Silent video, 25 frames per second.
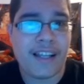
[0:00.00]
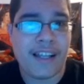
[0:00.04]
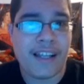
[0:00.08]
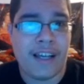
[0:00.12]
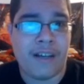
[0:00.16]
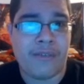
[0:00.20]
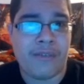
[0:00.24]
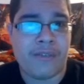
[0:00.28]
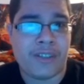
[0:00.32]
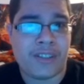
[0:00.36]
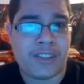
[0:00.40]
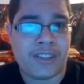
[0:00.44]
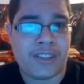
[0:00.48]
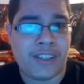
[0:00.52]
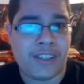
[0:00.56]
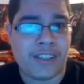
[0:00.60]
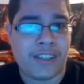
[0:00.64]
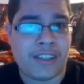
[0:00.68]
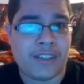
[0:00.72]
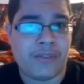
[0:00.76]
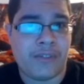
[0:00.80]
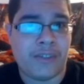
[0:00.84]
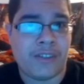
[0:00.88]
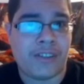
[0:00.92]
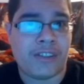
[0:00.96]
obviously
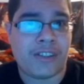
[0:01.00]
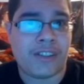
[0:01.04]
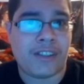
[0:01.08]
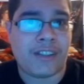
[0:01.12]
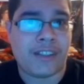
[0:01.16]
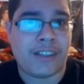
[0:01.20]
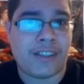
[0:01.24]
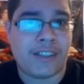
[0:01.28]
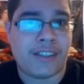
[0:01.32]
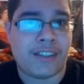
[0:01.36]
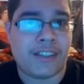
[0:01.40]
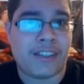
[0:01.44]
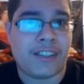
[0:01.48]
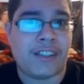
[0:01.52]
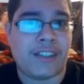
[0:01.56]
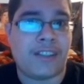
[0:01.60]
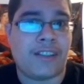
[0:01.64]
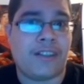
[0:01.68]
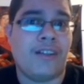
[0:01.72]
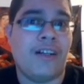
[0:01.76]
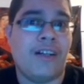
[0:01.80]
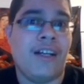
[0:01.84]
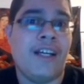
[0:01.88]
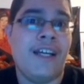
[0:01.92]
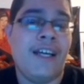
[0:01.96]
this feud is going to
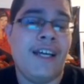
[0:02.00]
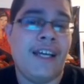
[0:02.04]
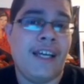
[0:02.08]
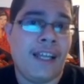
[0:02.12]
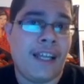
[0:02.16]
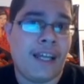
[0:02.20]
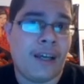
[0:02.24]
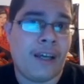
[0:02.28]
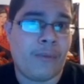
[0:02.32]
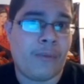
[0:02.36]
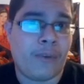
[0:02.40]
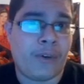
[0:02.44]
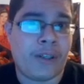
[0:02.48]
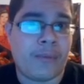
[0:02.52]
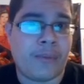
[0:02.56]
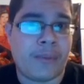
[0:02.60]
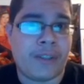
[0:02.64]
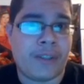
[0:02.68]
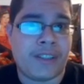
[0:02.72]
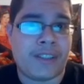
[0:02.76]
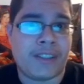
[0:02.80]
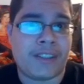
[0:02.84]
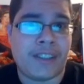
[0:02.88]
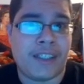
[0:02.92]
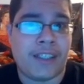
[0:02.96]
continue, and we're going to
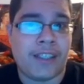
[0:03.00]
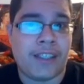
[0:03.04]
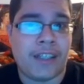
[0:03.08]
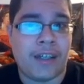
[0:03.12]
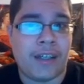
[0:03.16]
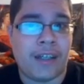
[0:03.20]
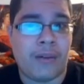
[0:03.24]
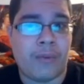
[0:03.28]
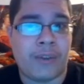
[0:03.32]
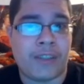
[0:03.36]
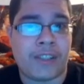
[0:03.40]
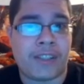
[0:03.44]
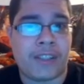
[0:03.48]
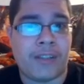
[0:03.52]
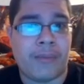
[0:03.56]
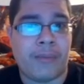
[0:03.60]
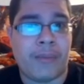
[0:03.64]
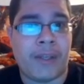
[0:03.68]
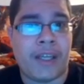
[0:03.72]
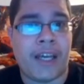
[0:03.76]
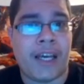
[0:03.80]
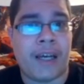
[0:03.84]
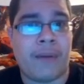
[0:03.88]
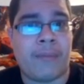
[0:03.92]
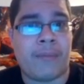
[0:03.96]
be seeing what's going to
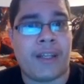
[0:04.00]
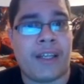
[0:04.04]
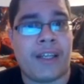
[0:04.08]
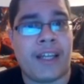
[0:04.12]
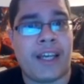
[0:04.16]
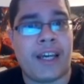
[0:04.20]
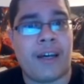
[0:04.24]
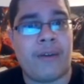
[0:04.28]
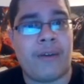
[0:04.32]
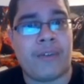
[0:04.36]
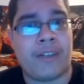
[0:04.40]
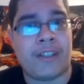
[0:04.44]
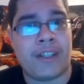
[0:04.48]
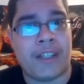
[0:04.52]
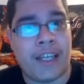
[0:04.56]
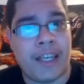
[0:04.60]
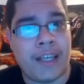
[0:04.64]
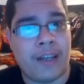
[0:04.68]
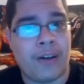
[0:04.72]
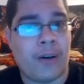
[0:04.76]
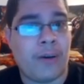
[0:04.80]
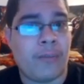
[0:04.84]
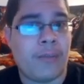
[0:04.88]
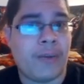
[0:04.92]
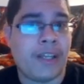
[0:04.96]
be happening now with
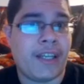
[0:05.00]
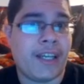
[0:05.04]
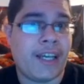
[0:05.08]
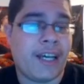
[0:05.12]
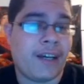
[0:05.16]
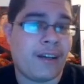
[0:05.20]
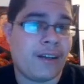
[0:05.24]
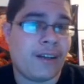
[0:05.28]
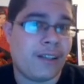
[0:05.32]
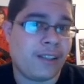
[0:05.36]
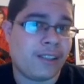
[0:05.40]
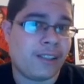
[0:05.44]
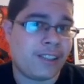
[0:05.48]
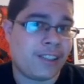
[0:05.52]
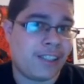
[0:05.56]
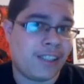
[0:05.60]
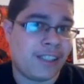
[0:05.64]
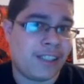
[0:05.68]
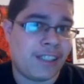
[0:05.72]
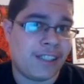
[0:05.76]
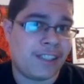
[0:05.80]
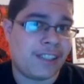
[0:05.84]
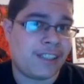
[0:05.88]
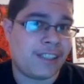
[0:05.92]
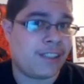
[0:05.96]
Naomi. Now is she
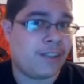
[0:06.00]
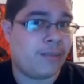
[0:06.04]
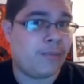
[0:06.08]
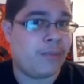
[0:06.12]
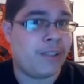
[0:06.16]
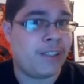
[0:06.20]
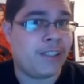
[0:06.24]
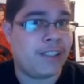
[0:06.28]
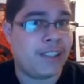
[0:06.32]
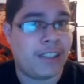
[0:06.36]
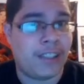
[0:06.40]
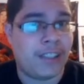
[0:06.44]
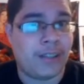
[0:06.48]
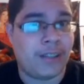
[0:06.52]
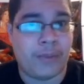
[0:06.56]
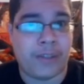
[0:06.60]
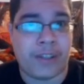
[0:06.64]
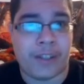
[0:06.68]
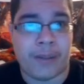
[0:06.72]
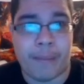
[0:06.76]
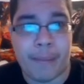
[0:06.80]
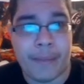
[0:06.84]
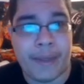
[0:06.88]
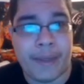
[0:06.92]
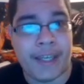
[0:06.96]
going to still be dealing with
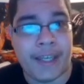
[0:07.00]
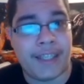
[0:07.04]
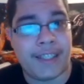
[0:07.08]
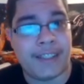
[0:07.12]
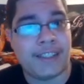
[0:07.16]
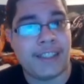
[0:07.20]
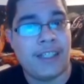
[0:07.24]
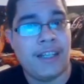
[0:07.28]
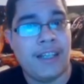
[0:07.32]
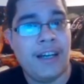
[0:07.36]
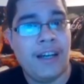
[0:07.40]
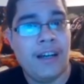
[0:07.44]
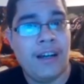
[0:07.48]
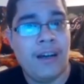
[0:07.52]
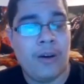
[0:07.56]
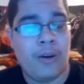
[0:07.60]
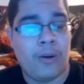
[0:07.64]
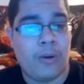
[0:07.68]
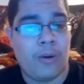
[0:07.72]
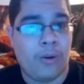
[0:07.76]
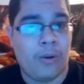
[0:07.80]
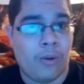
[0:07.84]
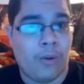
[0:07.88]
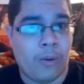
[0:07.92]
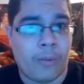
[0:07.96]
The Miz
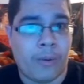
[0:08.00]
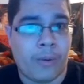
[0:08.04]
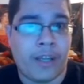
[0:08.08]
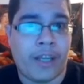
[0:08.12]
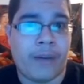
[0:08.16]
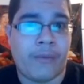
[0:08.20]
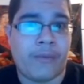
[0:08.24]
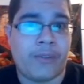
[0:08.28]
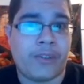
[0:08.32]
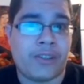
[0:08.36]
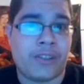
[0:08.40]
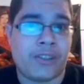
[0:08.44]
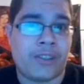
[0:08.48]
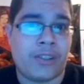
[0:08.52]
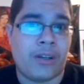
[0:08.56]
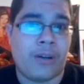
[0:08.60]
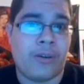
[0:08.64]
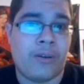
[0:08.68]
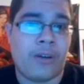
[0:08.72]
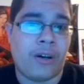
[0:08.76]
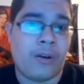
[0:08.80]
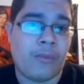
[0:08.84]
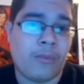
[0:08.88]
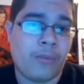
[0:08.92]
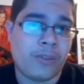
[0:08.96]
or whatever?
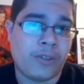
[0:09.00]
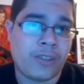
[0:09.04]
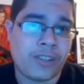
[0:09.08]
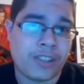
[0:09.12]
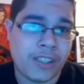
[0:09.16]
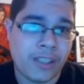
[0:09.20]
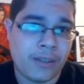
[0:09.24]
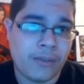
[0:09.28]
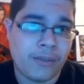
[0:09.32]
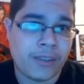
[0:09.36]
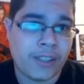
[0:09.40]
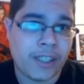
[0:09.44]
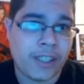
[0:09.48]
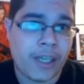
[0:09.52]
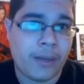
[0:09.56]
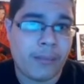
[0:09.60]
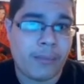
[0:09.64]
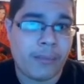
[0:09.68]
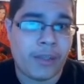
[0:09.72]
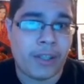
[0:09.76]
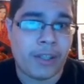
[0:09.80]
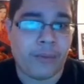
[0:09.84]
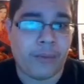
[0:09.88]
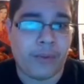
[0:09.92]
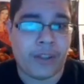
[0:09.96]
So we'll see what's
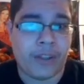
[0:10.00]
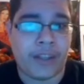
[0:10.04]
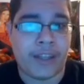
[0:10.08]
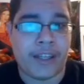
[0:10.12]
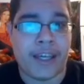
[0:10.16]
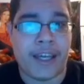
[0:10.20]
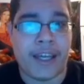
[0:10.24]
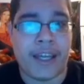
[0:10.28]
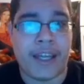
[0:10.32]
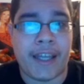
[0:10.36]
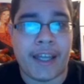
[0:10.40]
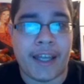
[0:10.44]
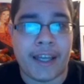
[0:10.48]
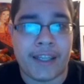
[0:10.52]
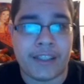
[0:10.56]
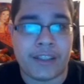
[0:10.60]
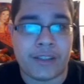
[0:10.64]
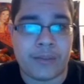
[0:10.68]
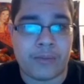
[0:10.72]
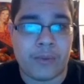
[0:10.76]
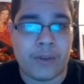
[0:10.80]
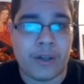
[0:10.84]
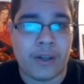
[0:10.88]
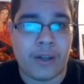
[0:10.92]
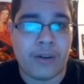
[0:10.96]
happening with that
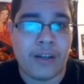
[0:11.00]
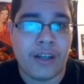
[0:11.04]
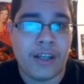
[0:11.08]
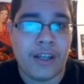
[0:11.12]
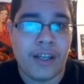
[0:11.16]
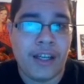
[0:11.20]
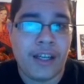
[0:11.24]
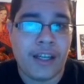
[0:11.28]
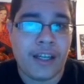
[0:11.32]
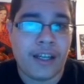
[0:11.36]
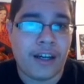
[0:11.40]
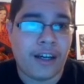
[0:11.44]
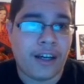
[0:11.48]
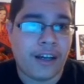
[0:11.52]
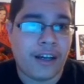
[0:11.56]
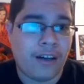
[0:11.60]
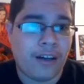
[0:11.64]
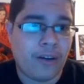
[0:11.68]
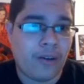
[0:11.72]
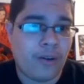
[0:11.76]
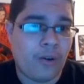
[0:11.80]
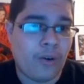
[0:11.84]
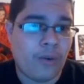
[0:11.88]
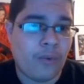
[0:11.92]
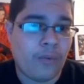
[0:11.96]
as well,
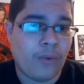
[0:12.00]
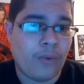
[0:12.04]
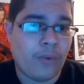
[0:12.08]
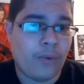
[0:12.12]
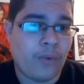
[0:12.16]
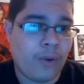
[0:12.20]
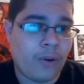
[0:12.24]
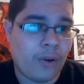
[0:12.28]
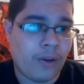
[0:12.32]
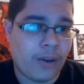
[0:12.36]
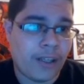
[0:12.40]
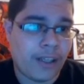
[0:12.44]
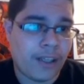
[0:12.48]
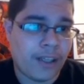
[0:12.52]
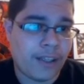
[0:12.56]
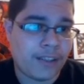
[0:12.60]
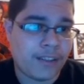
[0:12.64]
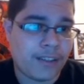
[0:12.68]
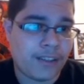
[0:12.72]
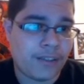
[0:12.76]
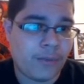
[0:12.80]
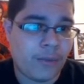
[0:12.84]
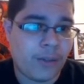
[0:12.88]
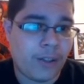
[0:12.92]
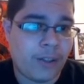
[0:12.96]
overall
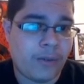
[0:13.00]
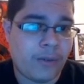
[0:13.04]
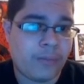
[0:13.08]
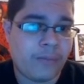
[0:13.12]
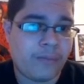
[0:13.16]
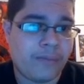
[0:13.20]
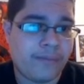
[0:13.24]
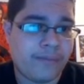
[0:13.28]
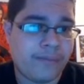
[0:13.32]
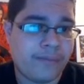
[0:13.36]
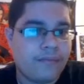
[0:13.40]
as well.